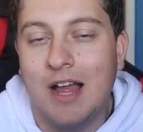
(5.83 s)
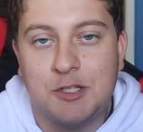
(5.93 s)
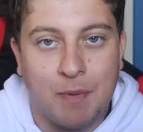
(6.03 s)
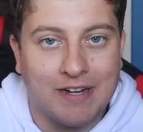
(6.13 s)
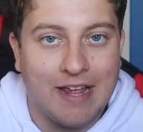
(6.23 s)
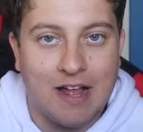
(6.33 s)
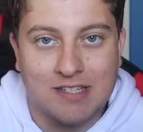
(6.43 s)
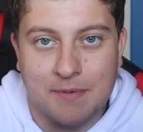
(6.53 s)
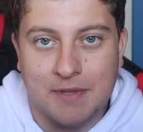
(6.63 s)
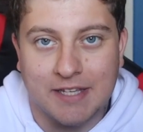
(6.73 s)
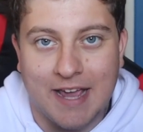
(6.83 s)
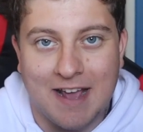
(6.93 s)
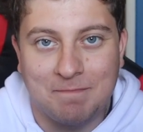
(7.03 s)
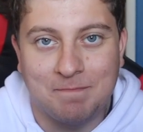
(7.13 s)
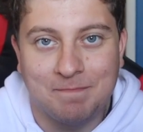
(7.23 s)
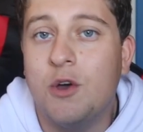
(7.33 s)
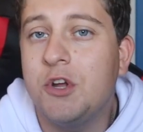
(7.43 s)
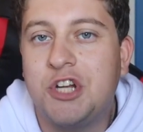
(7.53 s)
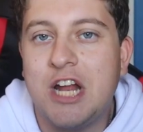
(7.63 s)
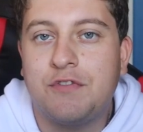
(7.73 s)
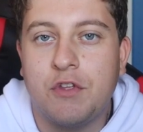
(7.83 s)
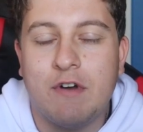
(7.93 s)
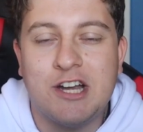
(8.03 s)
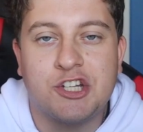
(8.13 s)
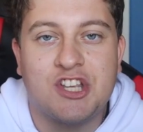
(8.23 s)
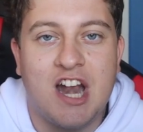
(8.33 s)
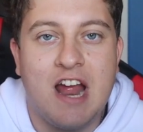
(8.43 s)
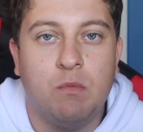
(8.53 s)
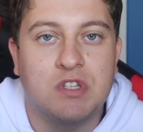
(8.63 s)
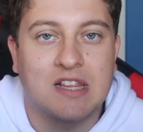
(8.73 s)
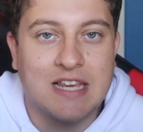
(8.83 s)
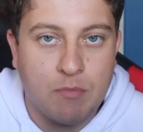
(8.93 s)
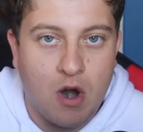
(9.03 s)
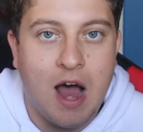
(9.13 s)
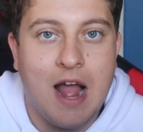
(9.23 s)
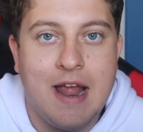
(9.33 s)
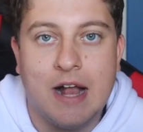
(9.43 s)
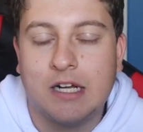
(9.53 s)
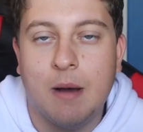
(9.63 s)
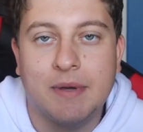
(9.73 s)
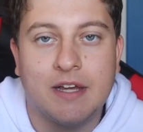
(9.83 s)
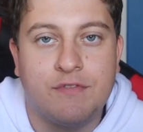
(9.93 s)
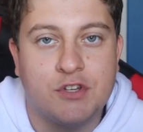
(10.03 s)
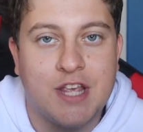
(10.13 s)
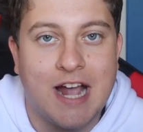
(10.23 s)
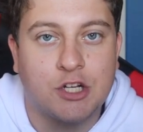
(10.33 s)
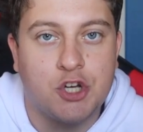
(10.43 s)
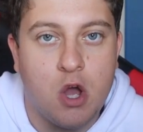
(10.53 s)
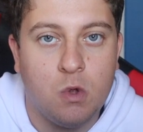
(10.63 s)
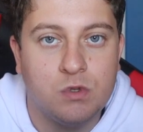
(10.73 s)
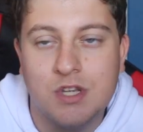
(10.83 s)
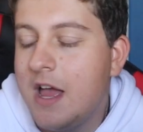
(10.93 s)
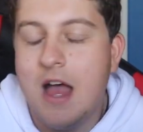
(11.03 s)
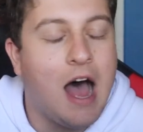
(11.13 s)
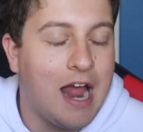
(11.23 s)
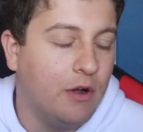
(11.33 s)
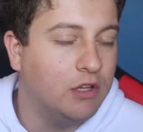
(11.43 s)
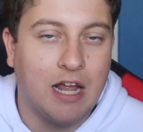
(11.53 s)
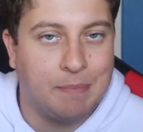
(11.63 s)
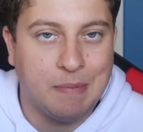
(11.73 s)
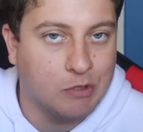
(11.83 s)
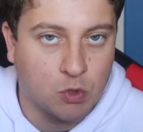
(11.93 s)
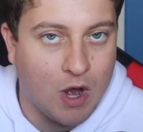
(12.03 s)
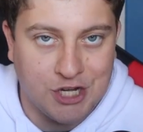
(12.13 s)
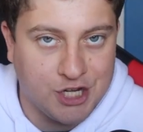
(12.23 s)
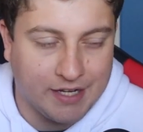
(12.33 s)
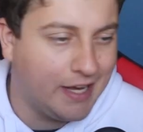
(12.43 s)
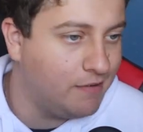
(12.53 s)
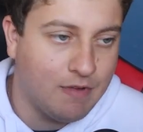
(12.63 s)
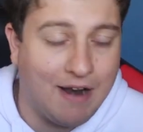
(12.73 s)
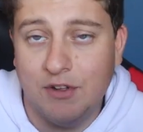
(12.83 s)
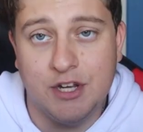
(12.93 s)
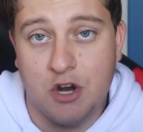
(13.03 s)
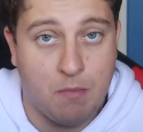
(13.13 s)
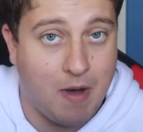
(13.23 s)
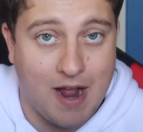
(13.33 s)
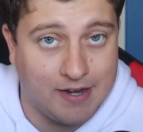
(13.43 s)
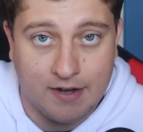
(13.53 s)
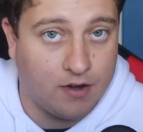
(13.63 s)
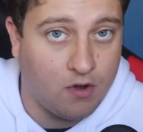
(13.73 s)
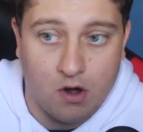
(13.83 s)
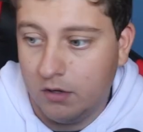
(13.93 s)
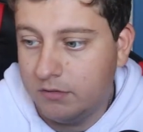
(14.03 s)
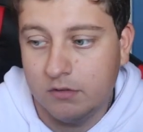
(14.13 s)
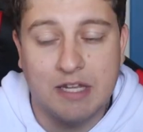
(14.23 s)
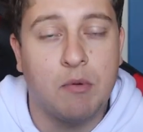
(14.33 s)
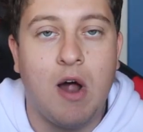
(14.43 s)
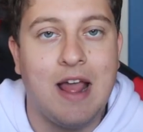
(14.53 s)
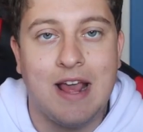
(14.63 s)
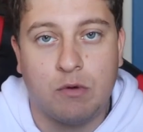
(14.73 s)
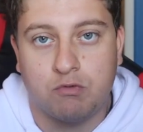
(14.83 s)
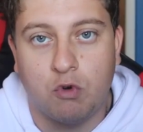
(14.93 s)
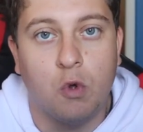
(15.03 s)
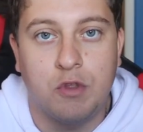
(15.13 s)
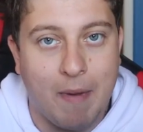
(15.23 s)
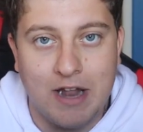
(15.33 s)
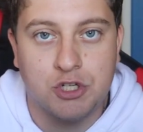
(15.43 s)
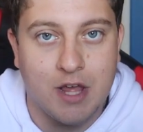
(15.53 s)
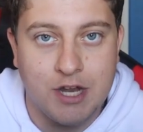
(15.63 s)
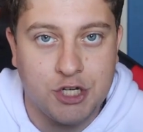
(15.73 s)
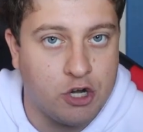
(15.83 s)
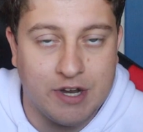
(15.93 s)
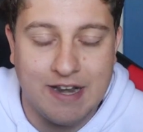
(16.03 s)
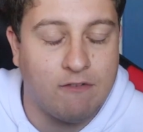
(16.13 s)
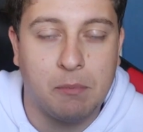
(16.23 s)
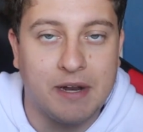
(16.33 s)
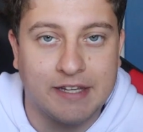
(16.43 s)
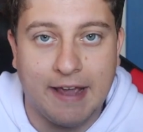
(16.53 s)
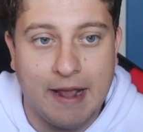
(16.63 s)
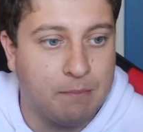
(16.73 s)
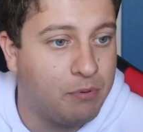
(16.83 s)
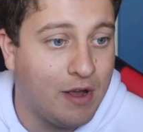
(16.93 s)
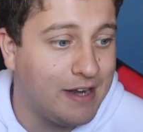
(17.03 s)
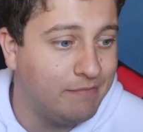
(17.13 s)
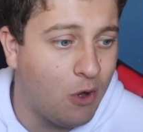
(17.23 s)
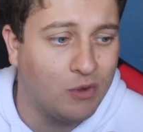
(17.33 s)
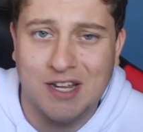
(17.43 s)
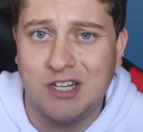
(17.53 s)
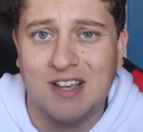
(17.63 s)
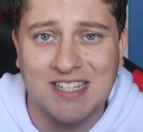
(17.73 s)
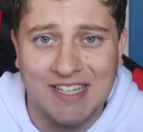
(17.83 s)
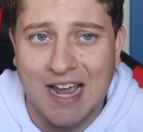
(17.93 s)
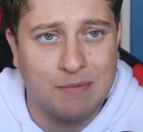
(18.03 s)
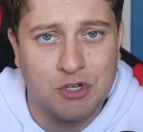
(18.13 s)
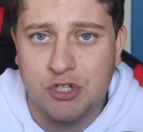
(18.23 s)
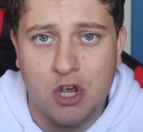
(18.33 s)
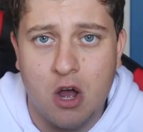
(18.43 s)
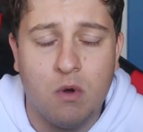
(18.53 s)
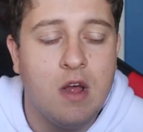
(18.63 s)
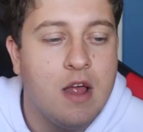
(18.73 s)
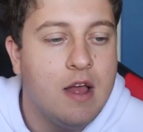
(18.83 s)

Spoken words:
Let's break down some of the game. The only change for the Rangers tonight was Libor Hayek coming in for Zach Jones. I know a lot of people are questioning it. I really don't mind it at all. Libor Hayek rolled the bench last year. He never played a game, played only a dozen games or so.